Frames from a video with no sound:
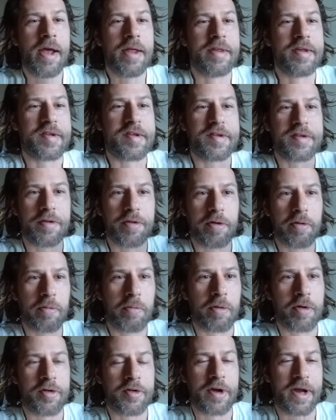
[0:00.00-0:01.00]
this is a little
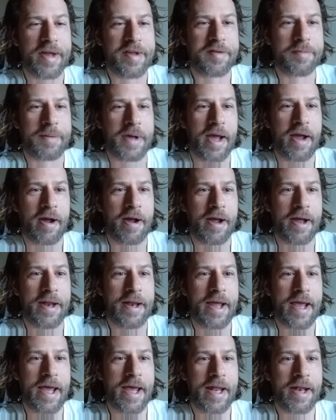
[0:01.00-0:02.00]
more
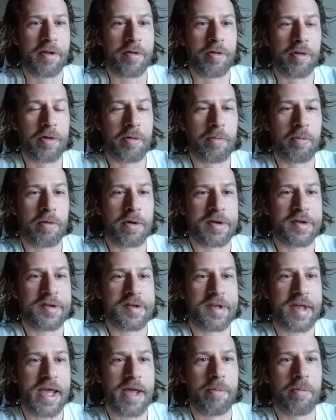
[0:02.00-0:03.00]
transparent and a little more
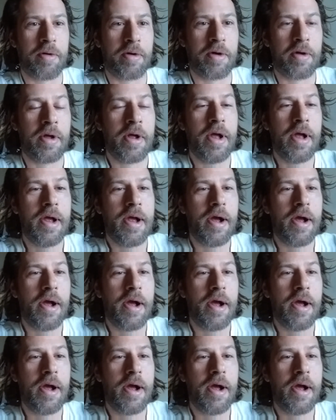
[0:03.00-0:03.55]
stable.